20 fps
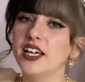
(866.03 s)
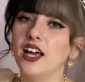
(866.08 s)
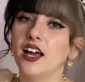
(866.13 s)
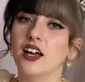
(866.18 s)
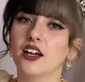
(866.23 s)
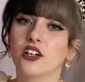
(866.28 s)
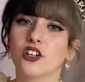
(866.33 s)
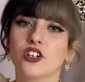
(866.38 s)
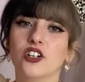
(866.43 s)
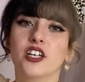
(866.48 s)
a
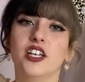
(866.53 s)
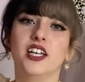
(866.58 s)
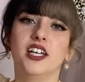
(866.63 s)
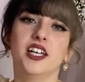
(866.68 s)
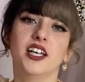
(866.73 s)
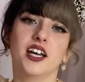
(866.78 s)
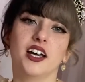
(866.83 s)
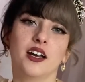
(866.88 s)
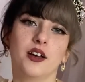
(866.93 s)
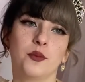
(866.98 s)

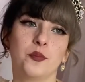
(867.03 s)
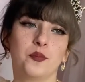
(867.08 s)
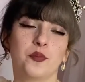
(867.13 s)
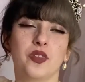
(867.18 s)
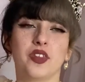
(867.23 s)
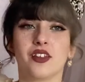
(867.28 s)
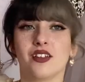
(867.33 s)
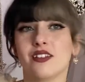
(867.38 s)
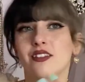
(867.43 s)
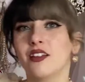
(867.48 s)
cookie,
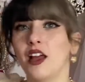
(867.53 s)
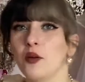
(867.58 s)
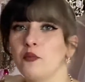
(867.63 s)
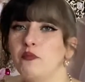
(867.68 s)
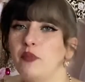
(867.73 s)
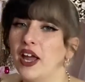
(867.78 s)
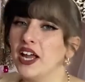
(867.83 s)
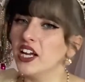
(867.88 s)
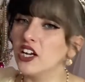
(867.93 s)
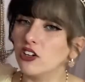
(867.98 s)
like
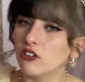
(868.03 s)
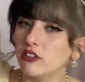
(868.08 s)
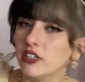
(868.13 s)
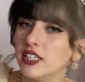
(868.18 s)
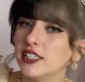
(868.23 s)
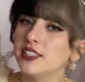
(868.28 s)
bakery